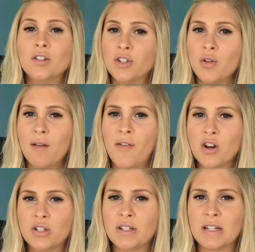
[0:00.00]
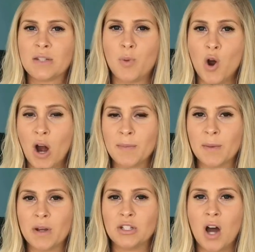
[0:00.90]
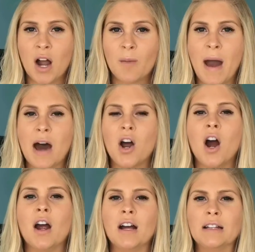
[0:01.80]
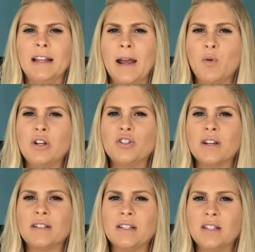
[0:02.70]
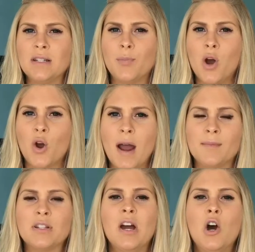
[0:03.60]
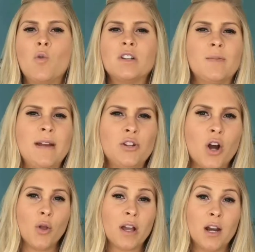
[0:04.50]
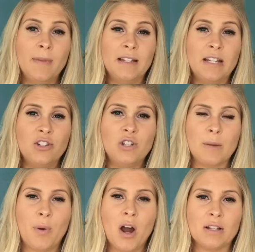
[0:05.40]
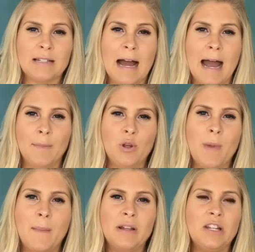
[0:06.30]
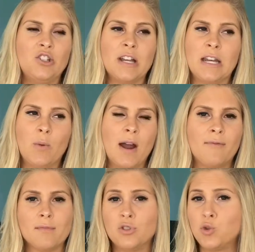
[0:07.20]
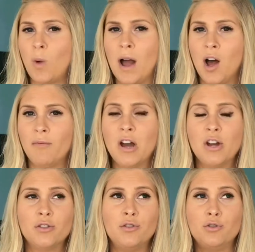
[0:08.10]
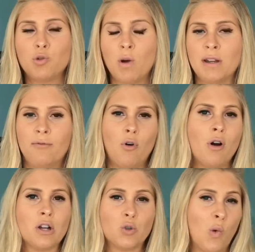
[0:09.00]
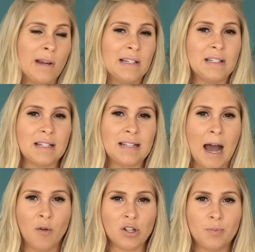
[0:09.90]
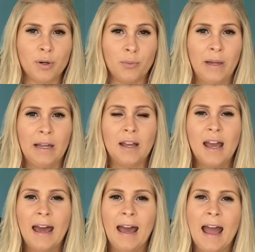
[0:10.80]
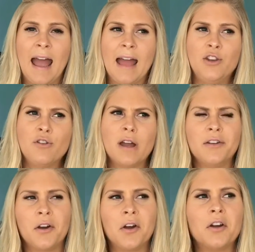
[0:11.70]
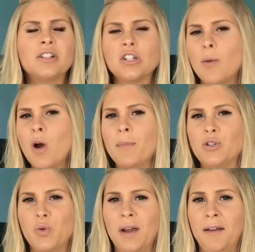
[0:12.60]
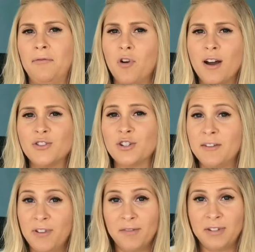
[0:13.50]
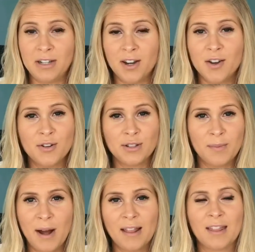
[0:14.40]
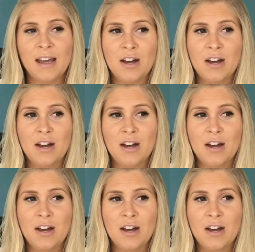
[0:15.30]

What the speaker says: So the first 6 programs I'm going to talk about are language assistant programs, which mean only going to be teaching part-time. You may be teaching anywhere from 12 to 24 or 26 hours per week. And you can earn somewhere between 450 euros a month